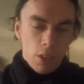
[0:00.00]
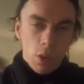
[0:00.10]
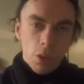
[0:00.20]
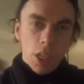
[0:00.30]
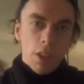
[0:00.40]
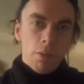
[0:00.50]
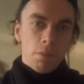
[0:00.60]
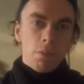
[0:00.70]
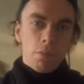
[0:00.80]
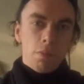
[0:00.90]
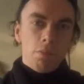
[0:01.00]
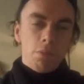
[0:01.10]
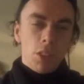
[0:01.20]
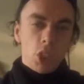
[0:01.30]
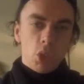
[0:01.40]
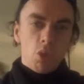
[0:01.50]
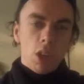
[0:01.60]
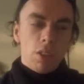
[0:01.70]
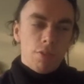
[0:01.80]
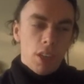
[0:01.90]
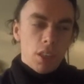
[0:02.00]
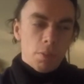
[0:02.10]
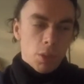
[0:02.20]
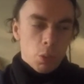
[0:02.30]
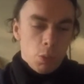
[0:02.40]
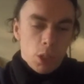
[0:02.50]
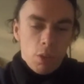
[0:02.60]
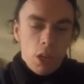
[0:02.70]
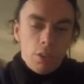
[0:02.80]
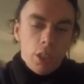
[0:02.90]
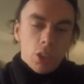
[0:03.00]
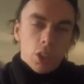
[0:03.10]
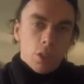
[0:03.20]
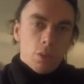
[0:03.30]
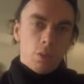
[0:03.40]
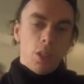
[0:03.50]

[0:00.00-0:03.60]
Cooking destroyed vitamin B12 also.